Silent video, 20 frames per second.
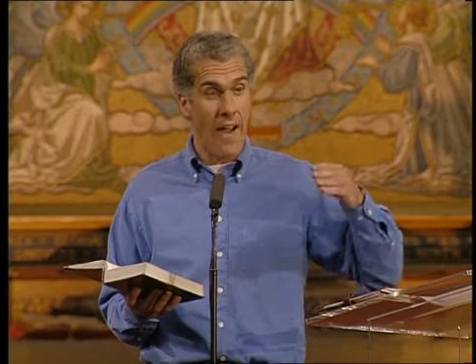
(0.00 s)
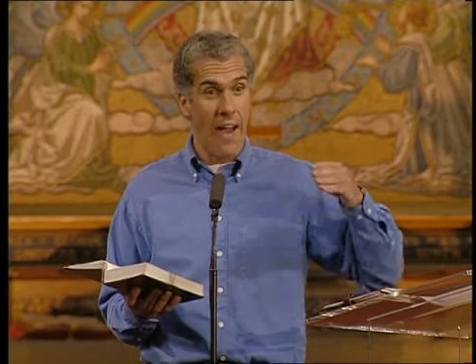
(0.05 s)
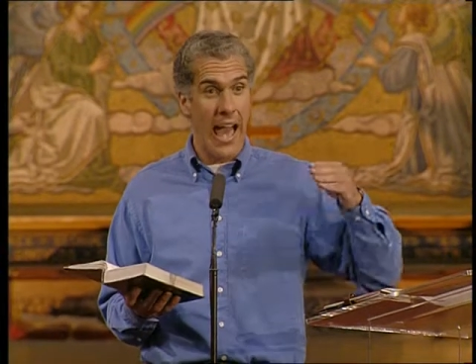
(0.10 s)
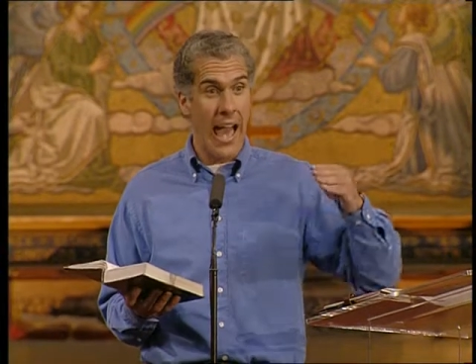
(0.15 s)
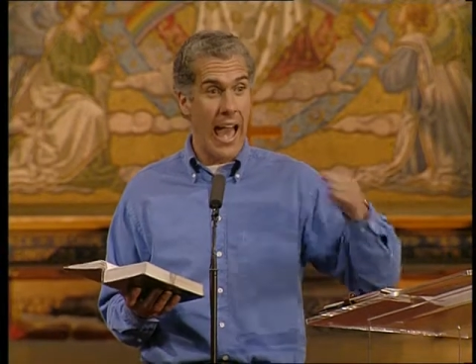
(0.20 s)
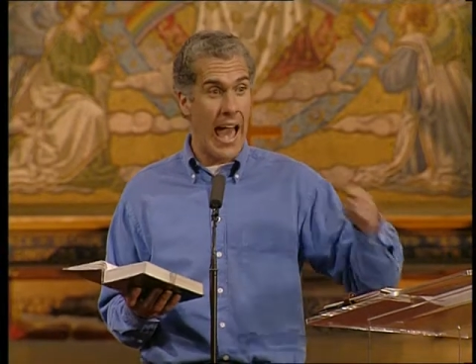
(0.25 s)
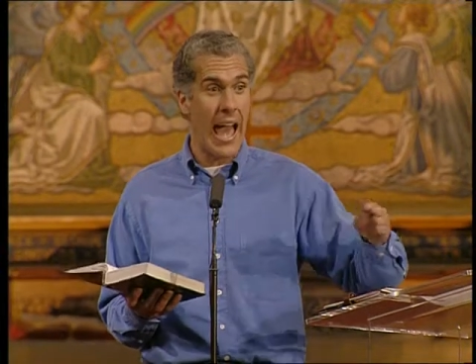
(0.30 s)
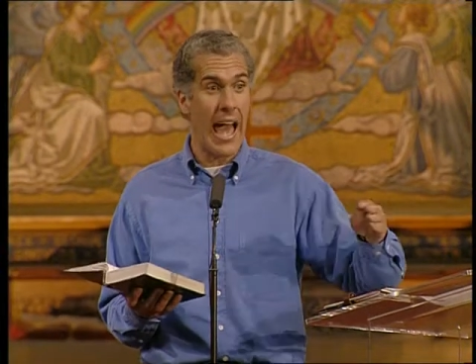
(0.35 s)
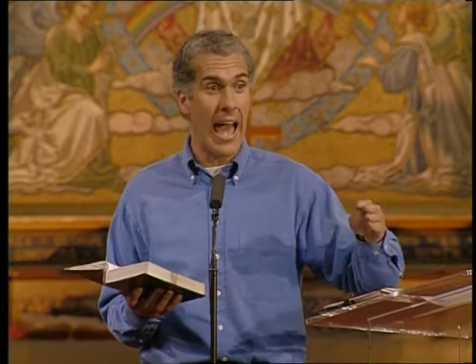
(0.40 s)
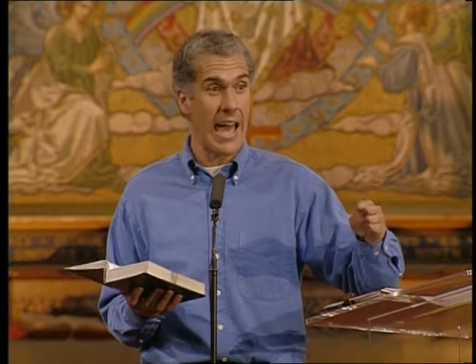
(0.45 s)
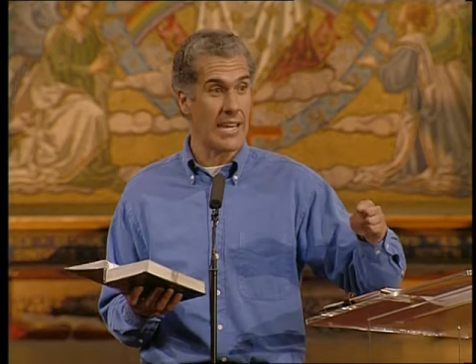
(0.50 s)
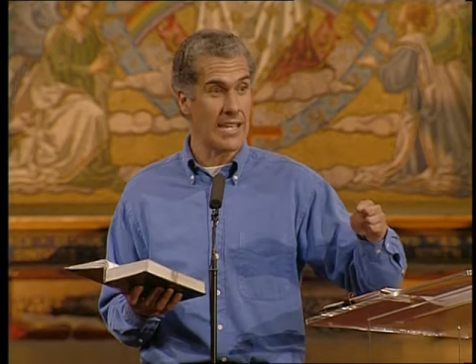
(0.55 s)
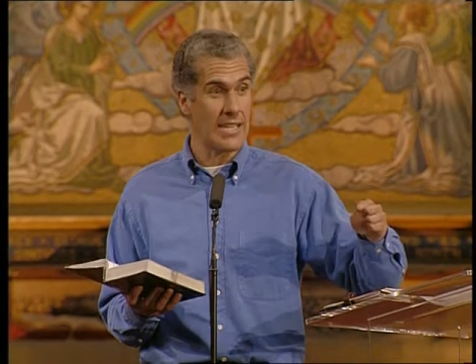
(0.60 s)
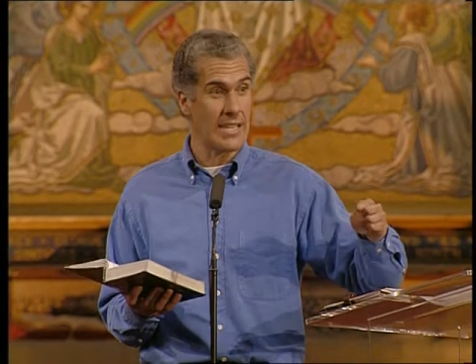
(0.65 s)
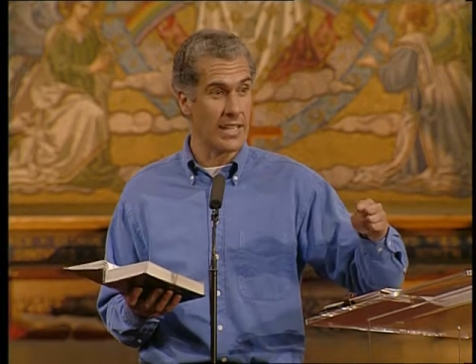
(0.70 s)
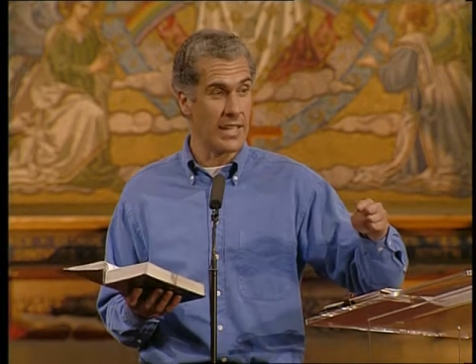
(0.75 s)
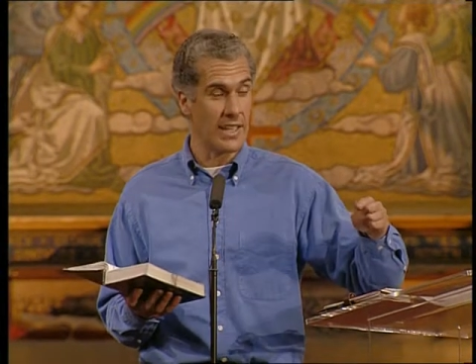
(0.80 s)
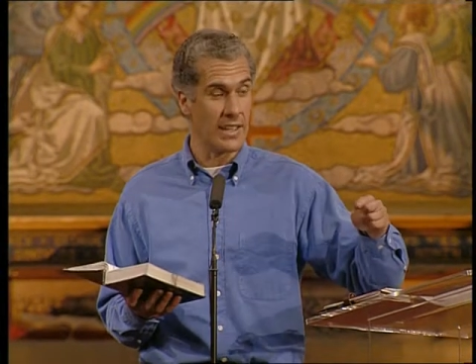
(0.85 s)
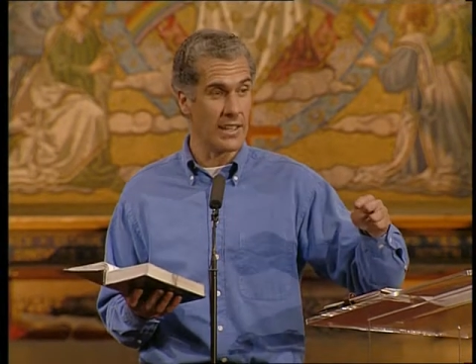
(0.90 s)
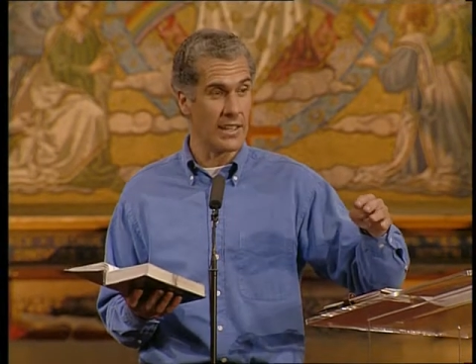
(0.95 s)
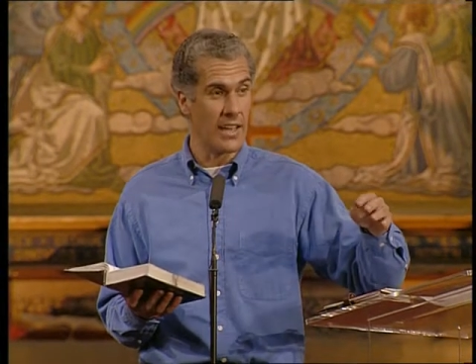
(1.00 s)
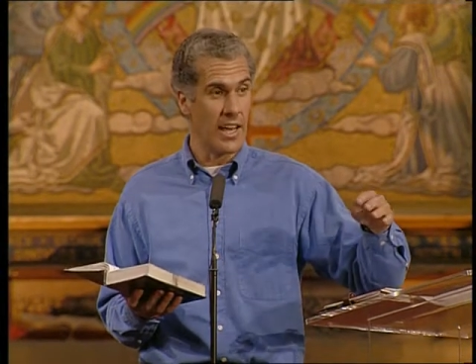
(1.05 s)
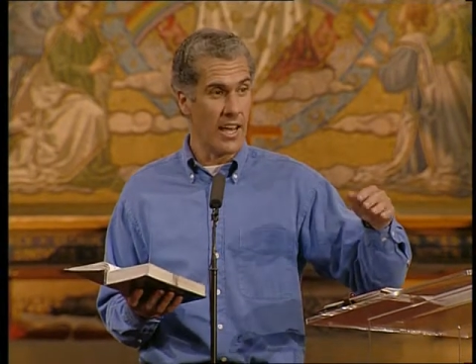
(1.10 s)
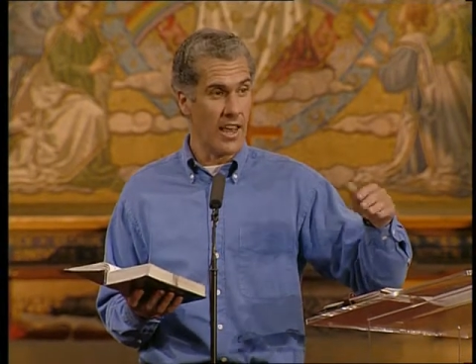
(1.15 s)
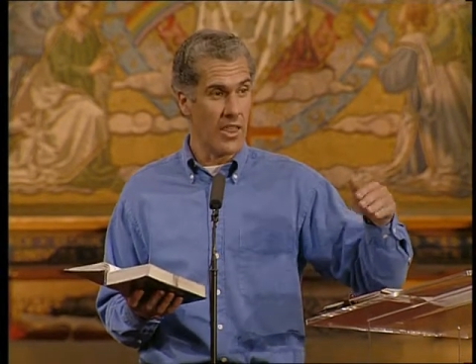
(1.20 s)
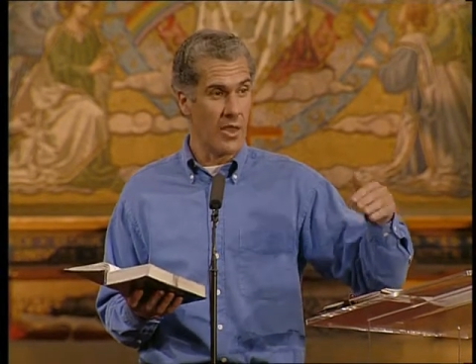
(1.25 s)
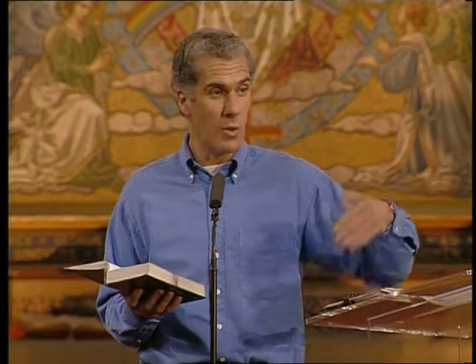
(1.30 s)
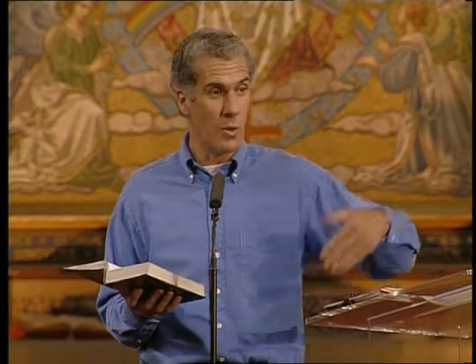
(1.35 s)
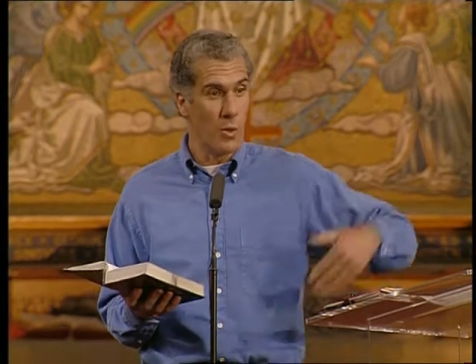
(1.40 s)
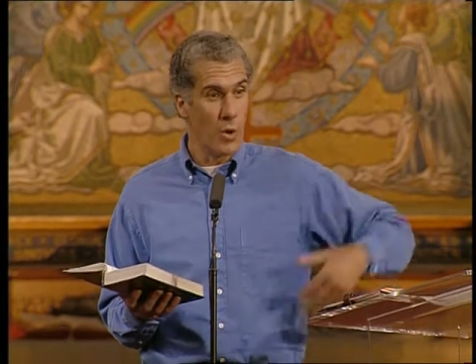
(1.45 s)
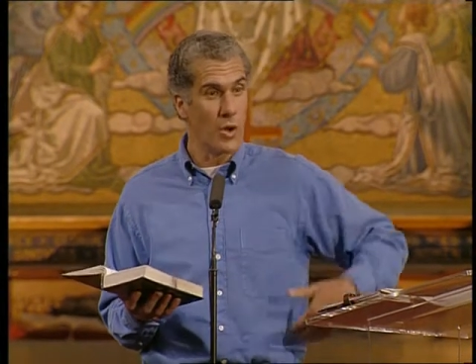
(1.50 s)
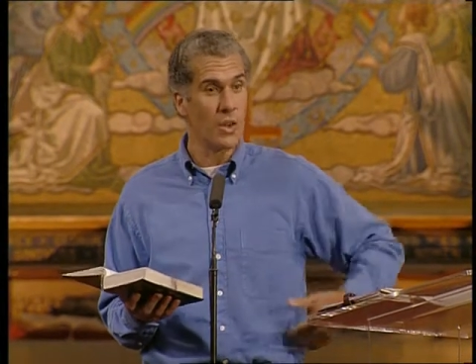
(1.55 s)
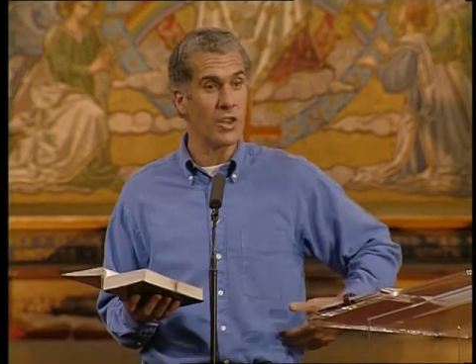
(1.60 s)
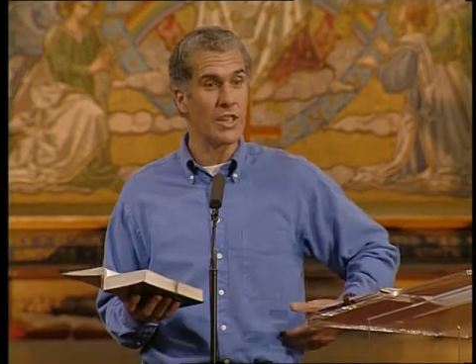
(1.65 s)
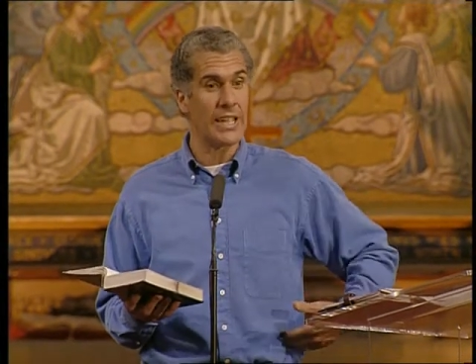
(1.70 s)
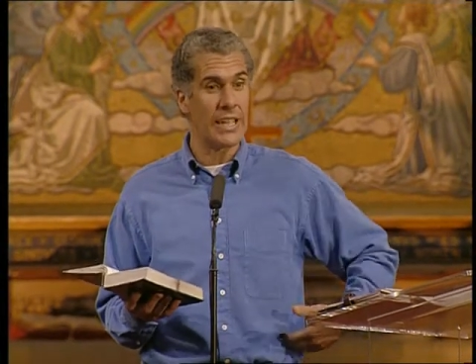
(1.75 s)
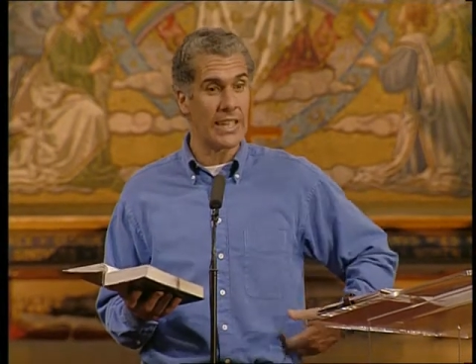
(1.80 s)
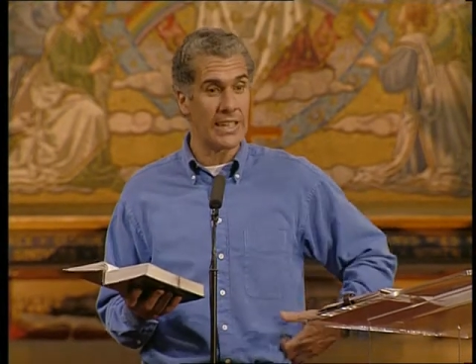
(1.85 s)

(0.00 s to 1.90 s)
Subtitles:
hand in the wound in